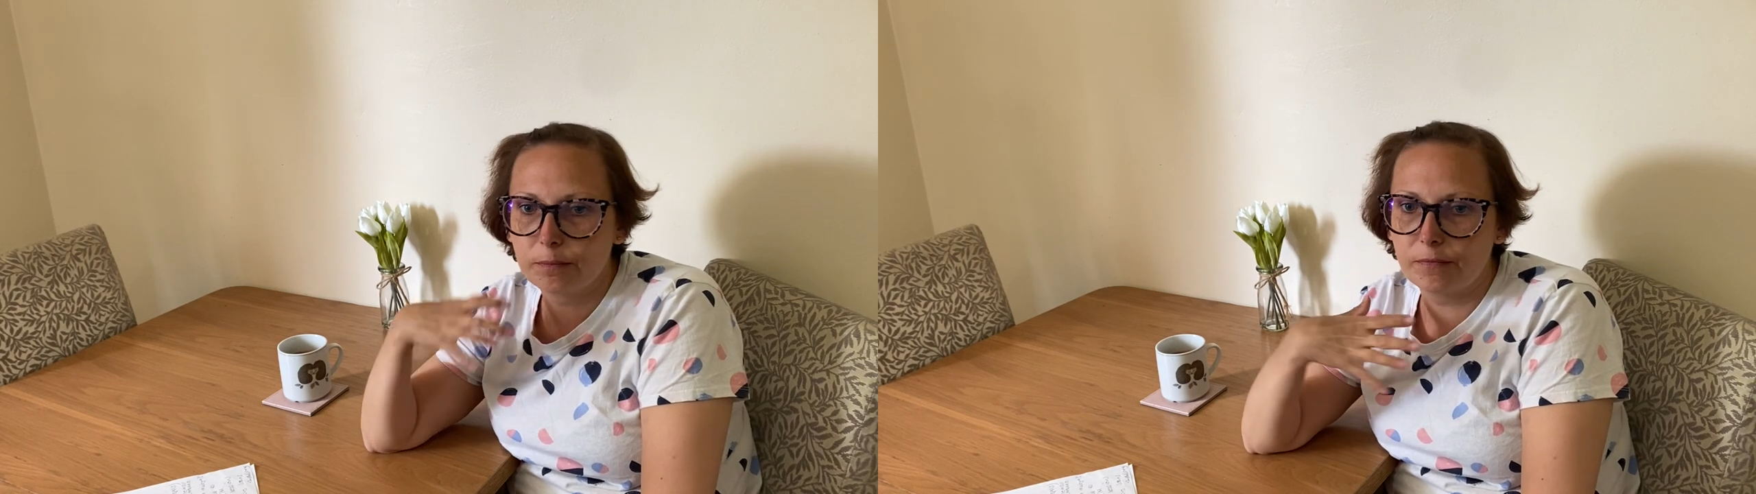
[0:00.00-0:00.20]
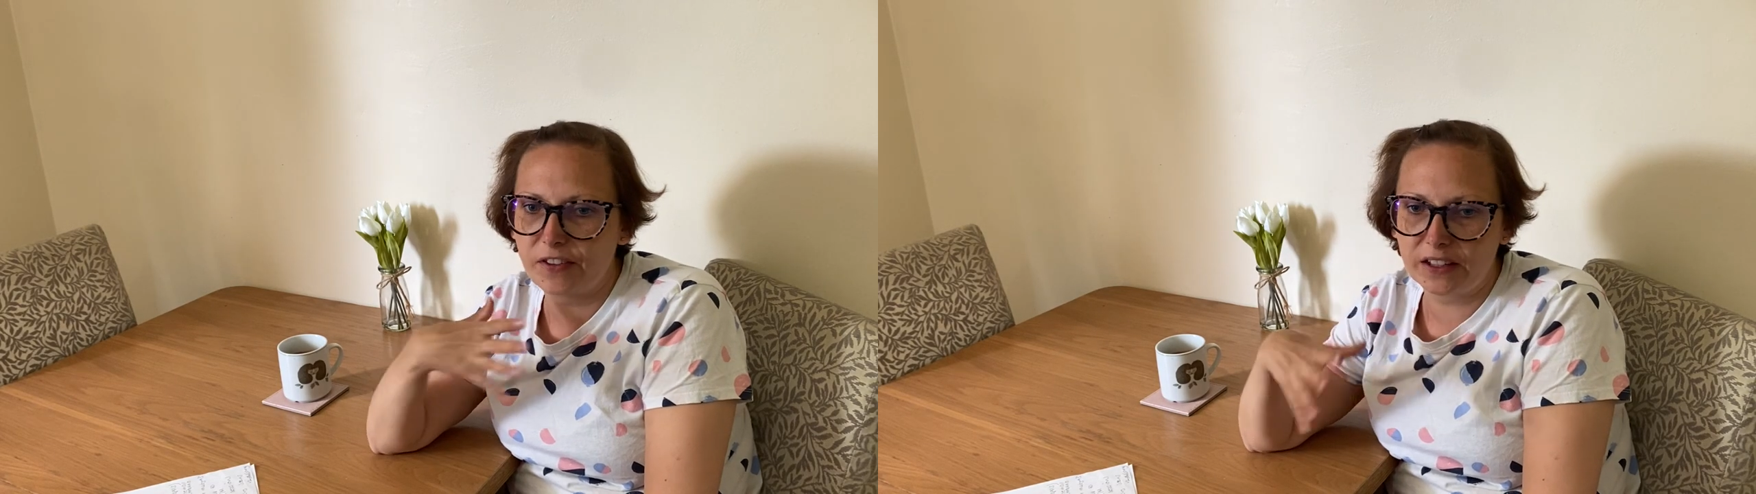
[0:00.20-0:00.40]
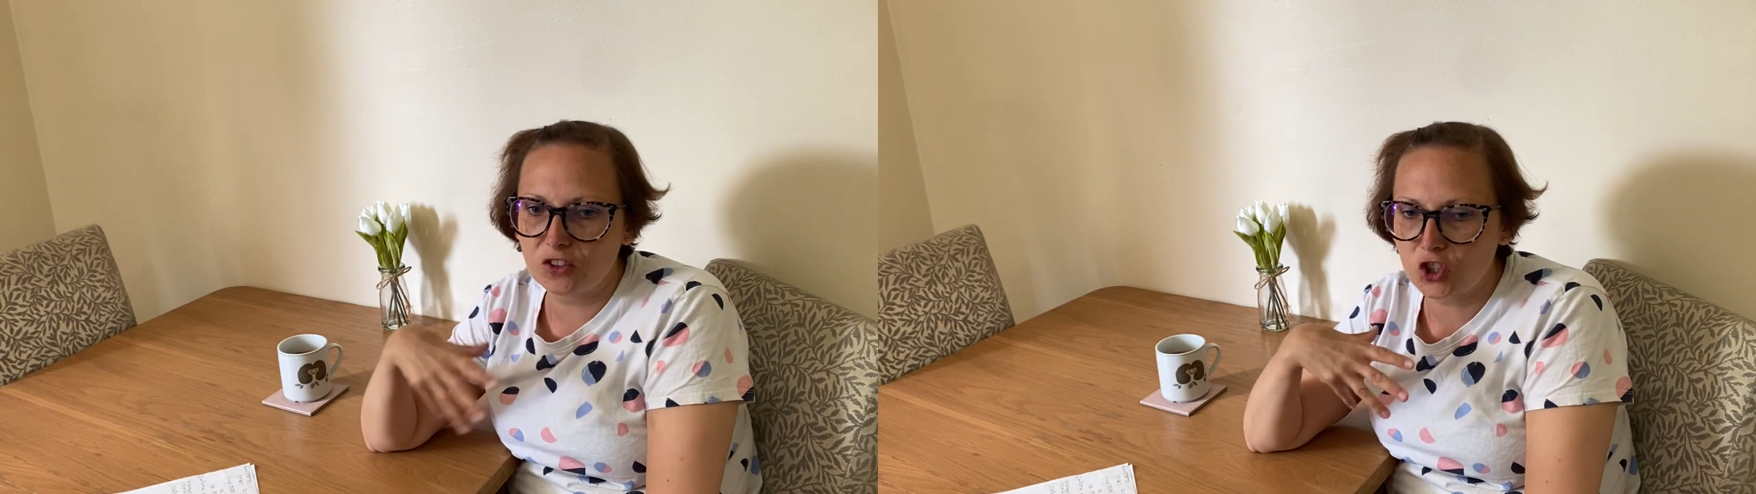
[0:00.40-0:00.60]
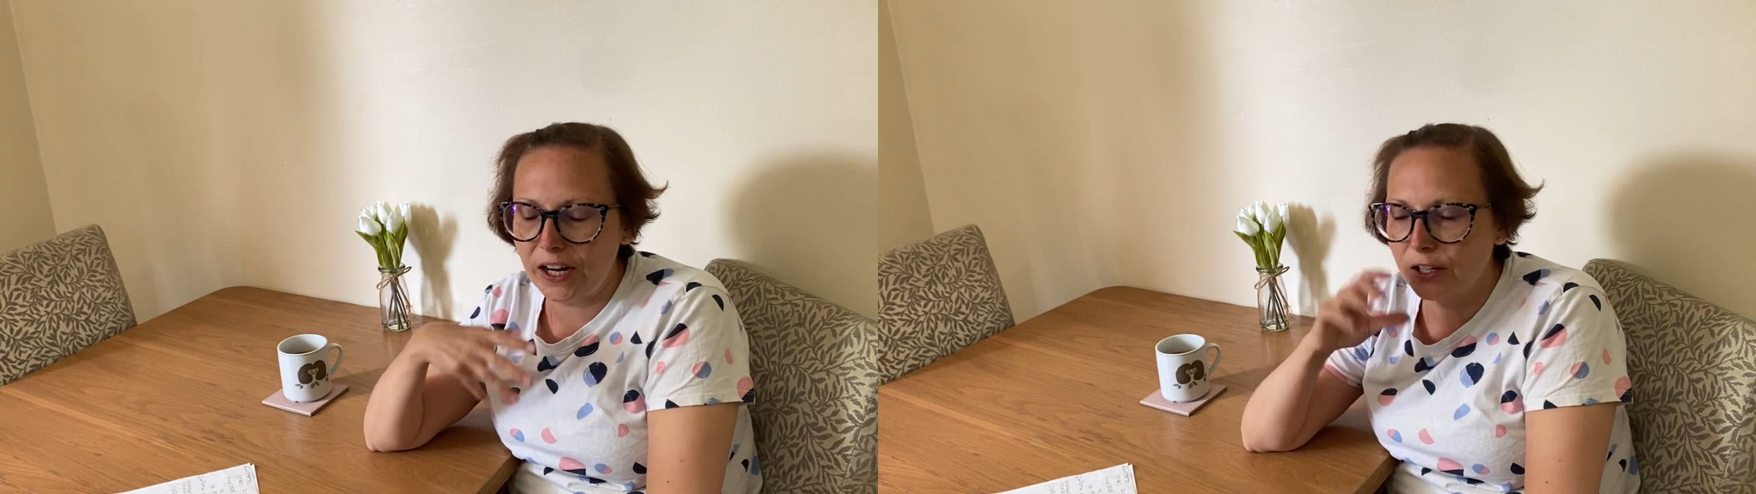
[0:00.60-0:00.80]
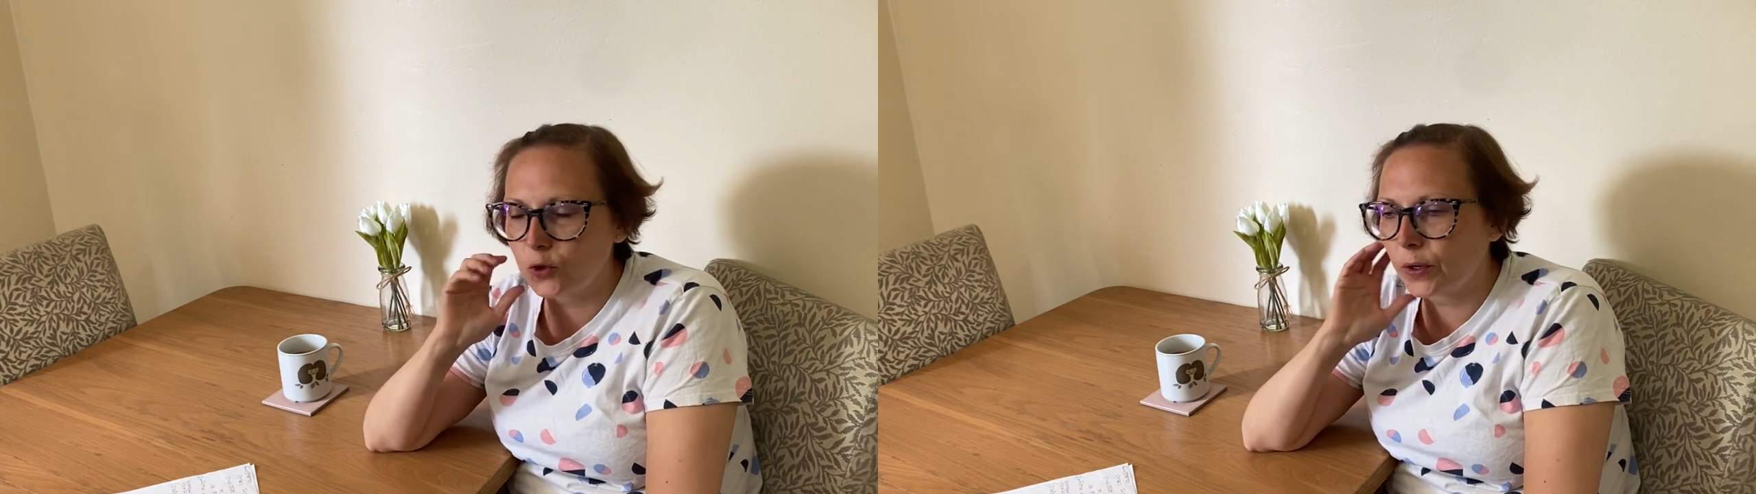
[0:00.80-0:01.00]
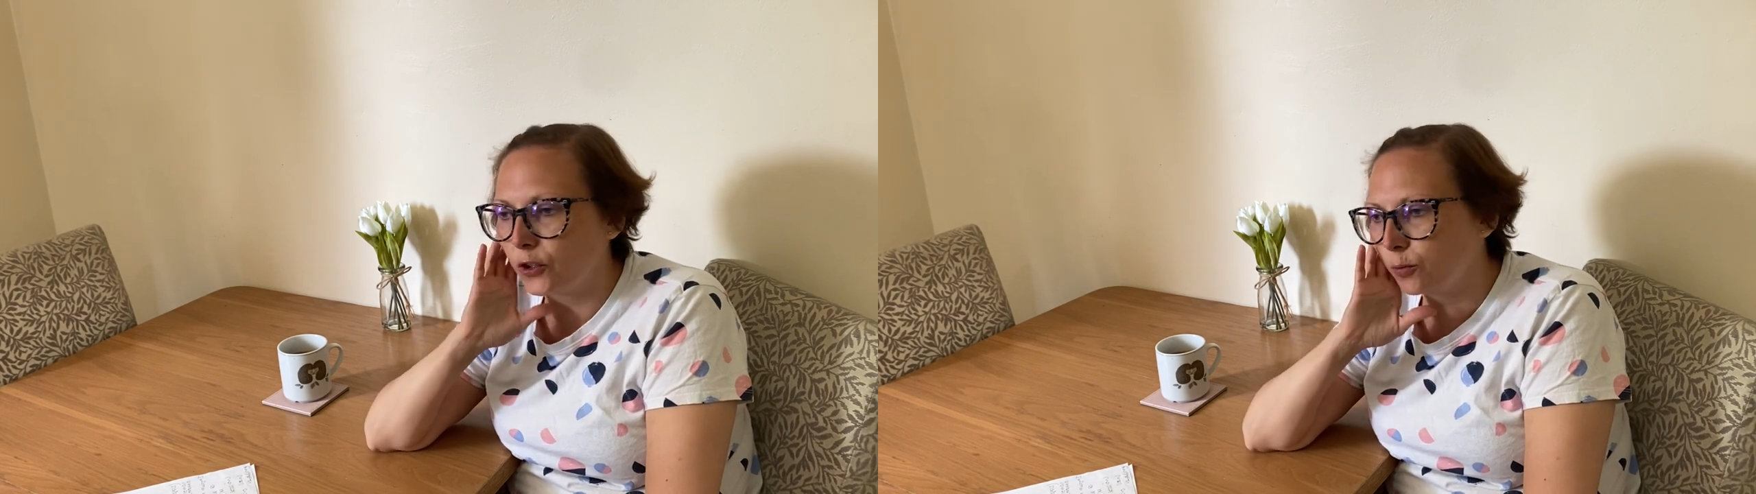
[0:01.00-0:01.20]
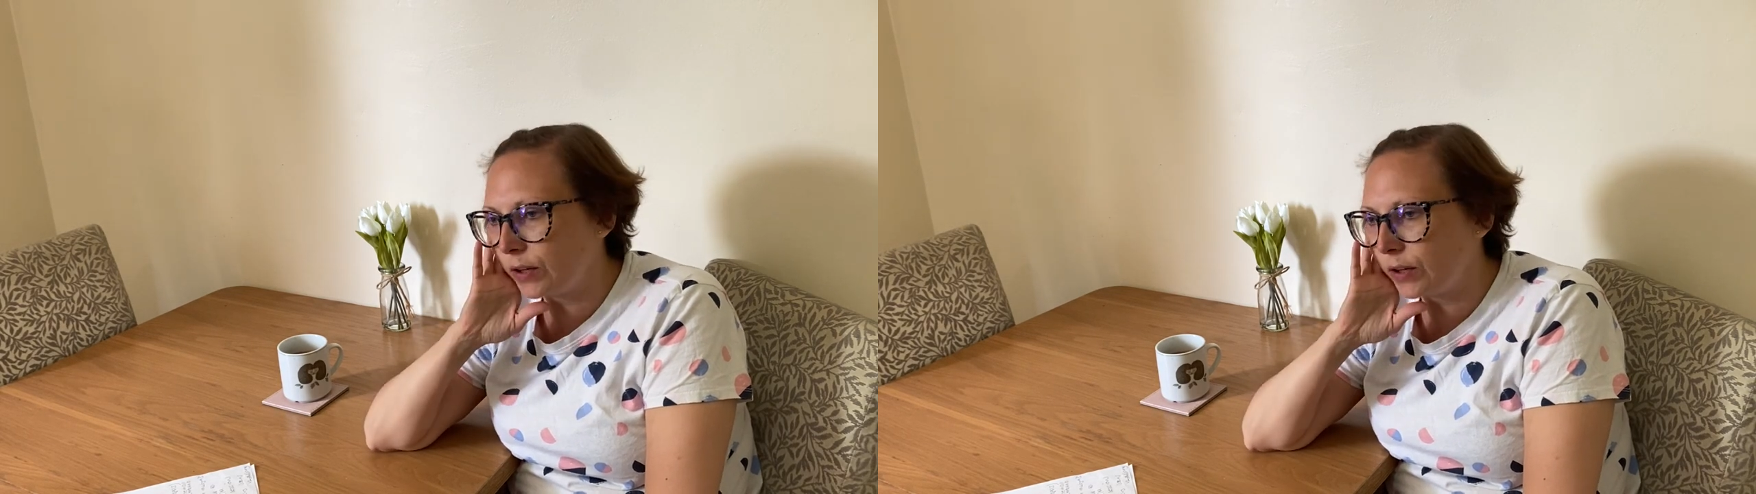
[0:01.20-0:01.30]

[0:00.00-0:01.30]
things change when you're